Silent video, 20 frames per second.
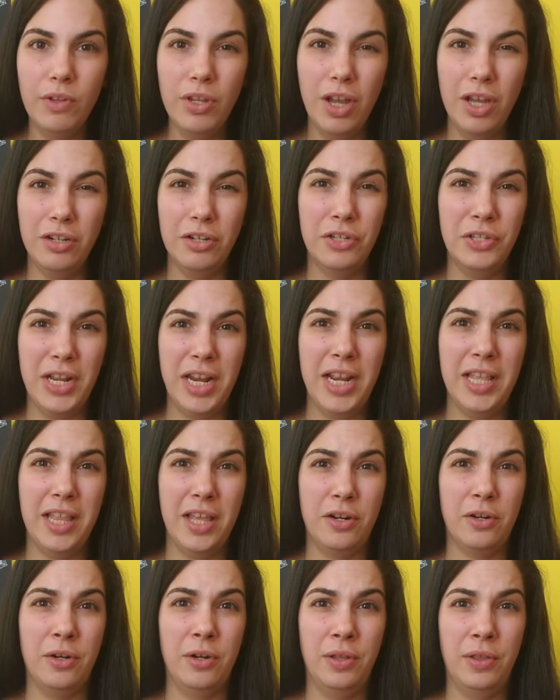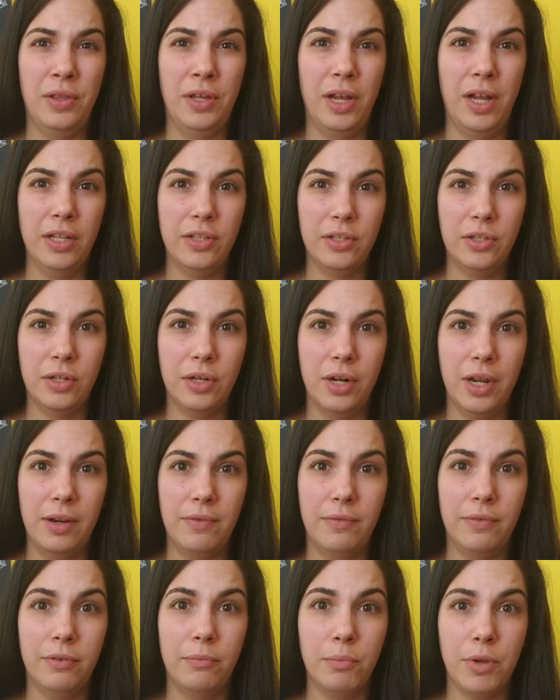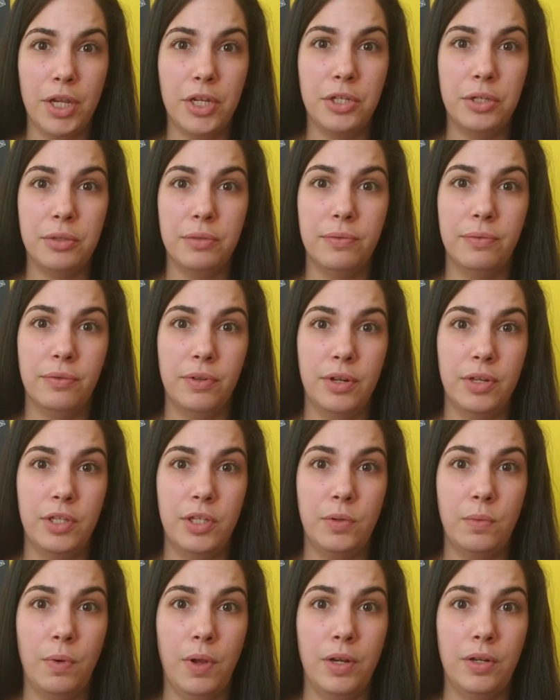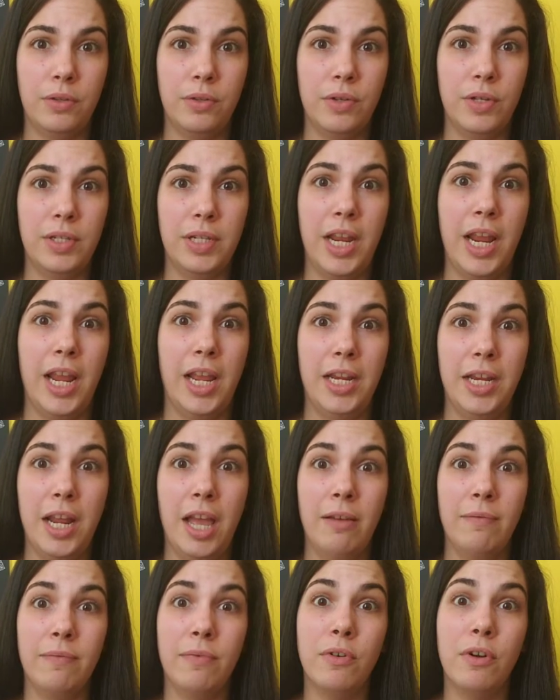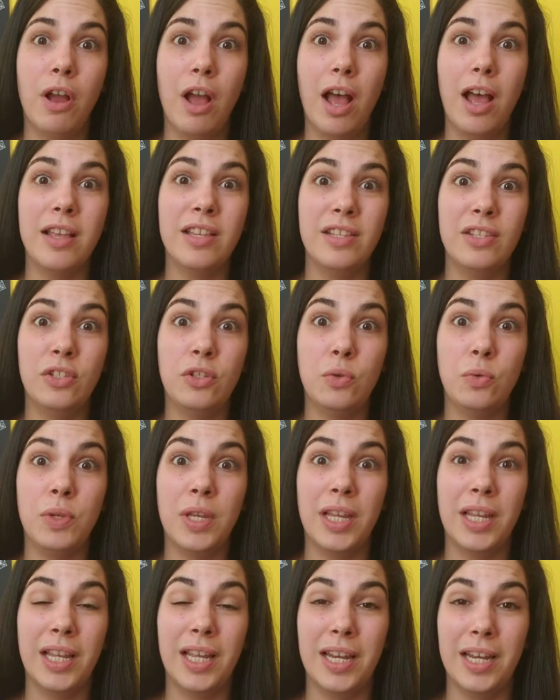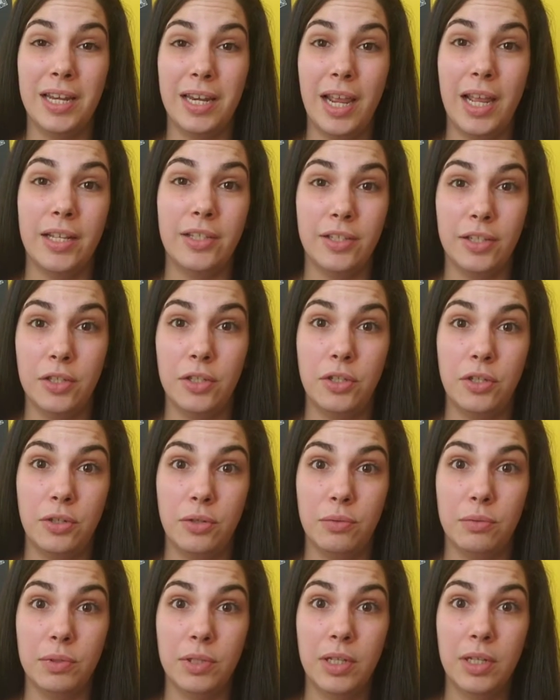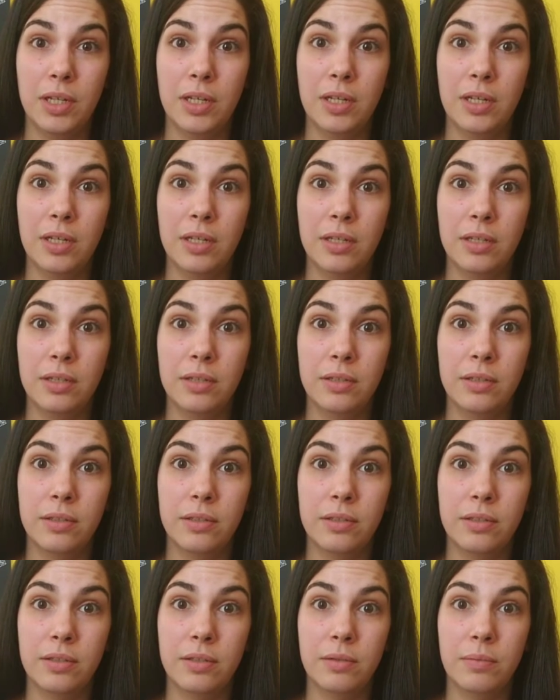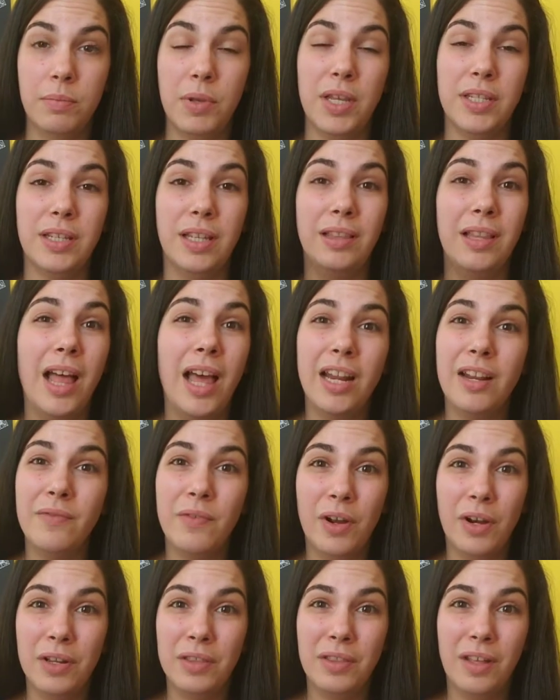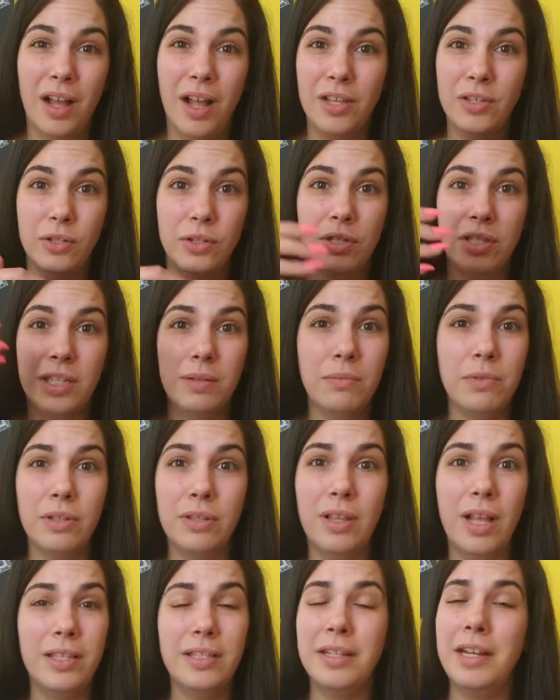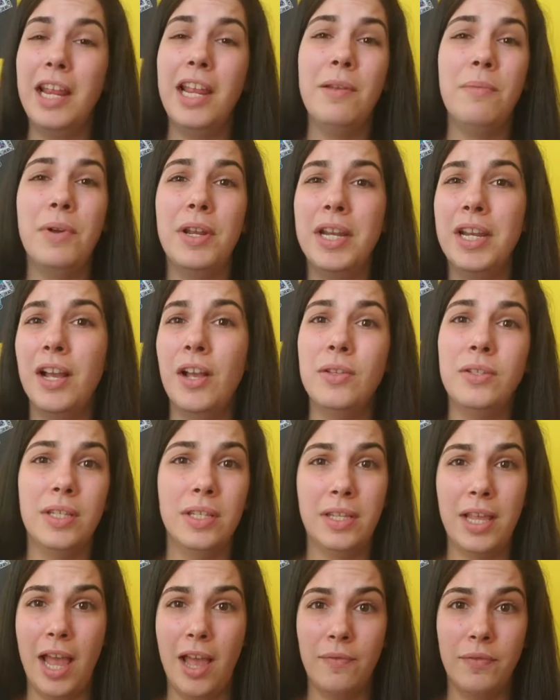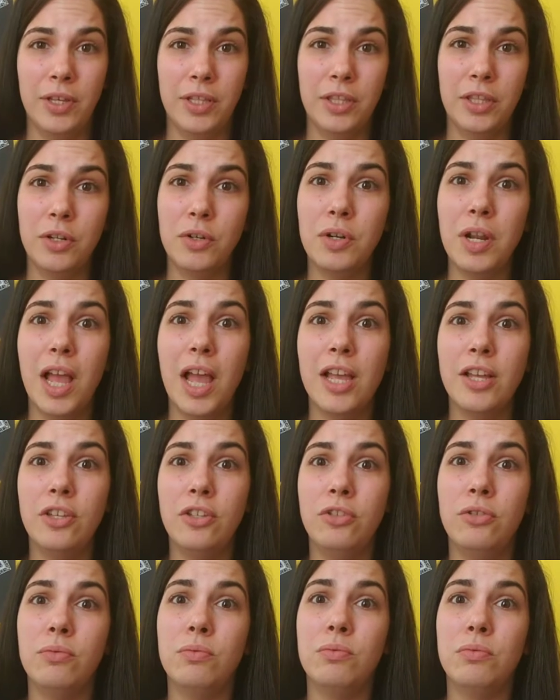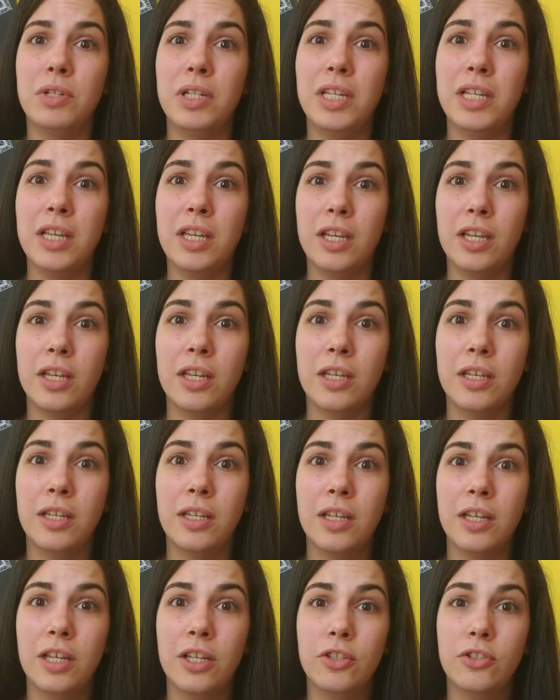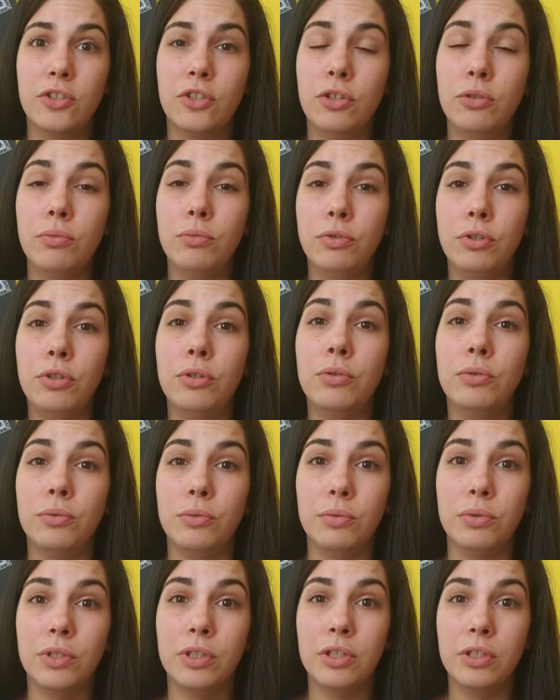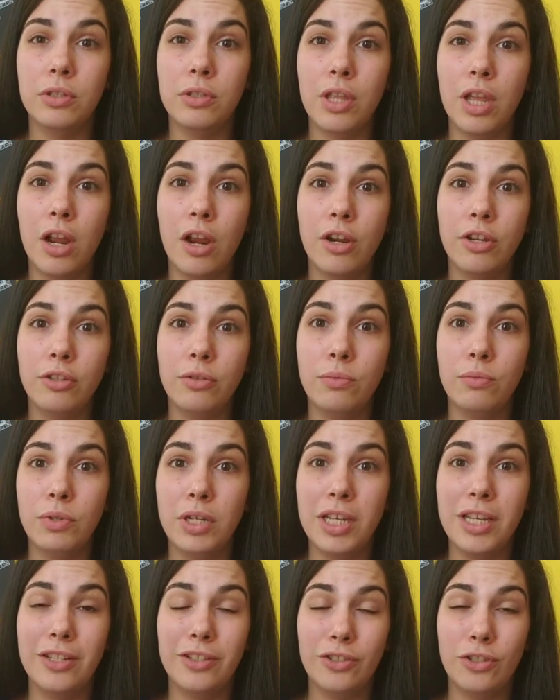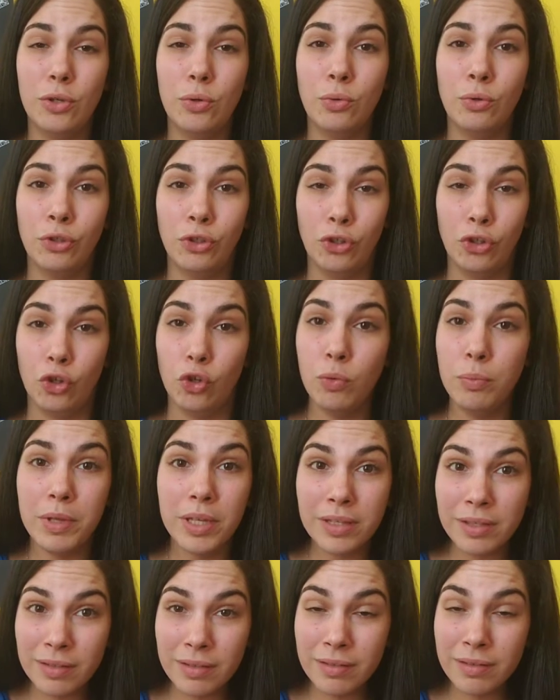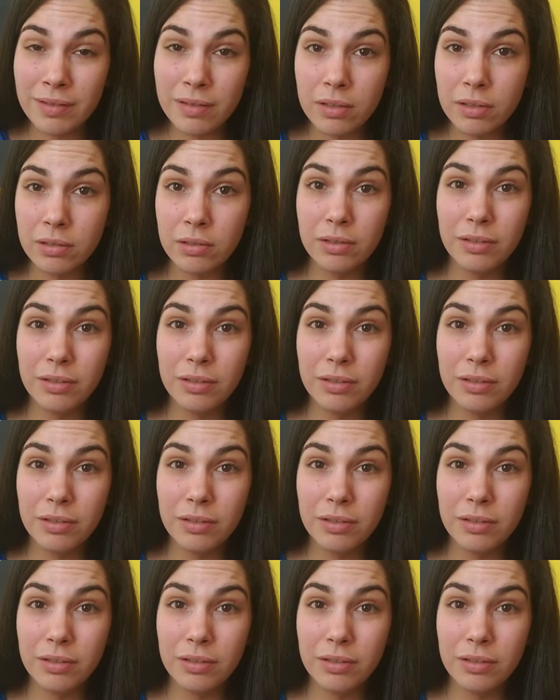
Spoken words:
understanding that our thoughts are information for us to understand, not for us to get connected to. Because a lot of our thoughts are similar thoughts that anybody else is having. They're not unique to you. They're unique to humans.